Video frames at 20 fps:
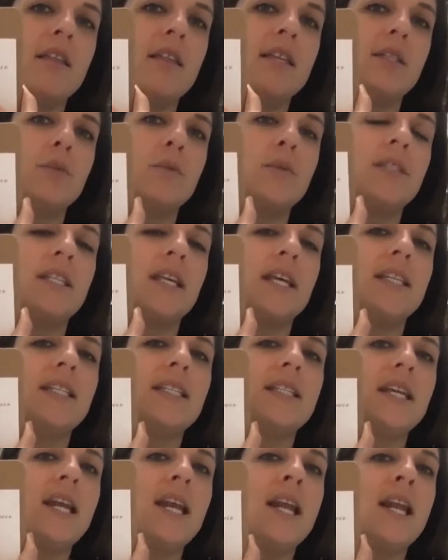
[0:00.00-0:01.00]
This one says
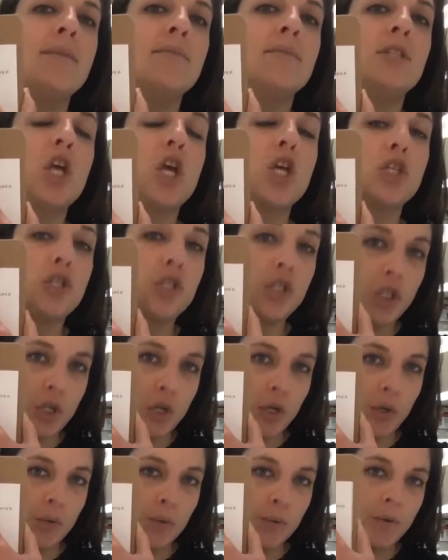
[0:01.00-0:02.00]
synonyms
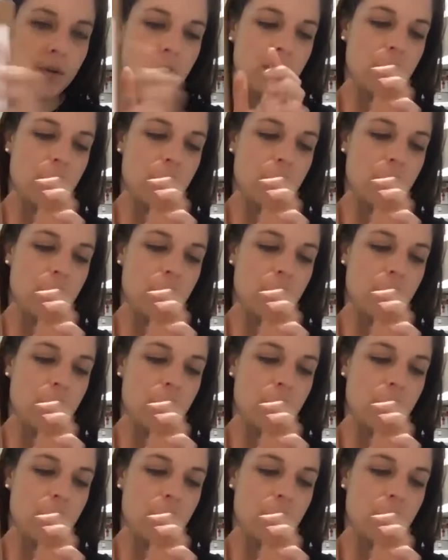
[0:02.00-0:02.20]
2.